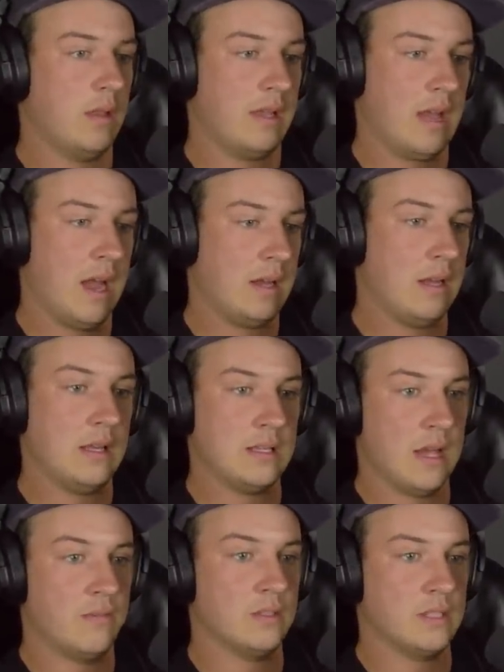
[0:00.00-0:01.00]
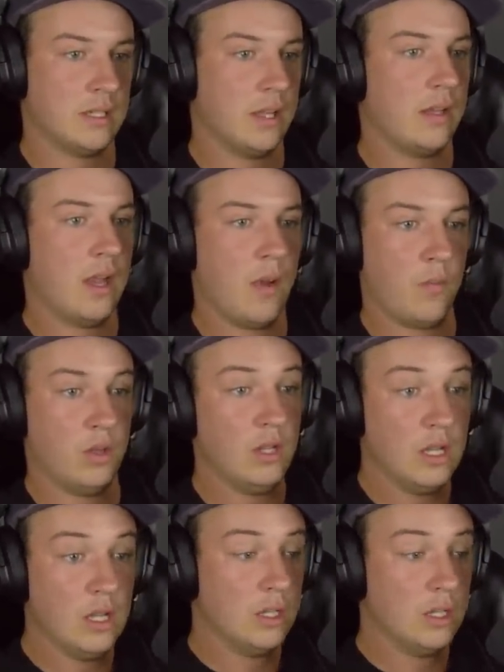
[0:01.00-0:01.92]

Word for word: Like I need to have a second camera.